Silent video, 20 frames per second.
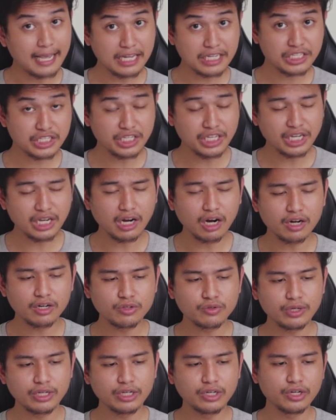an SD
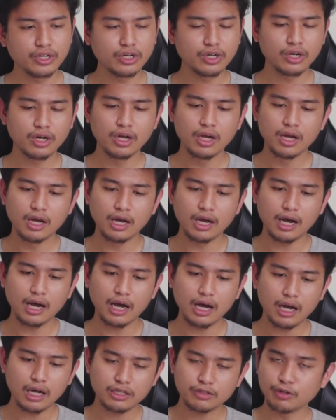card reader,
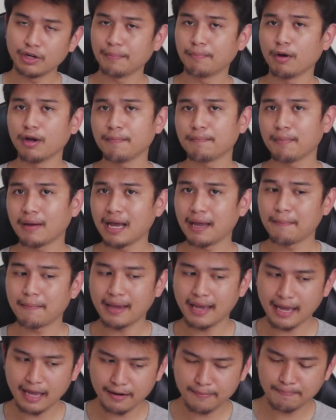3.5
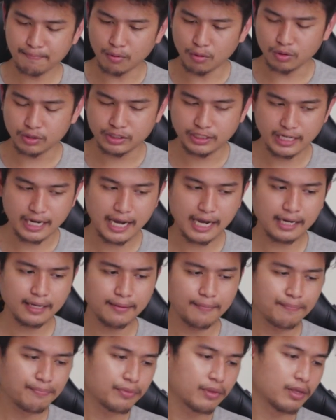headphone jack,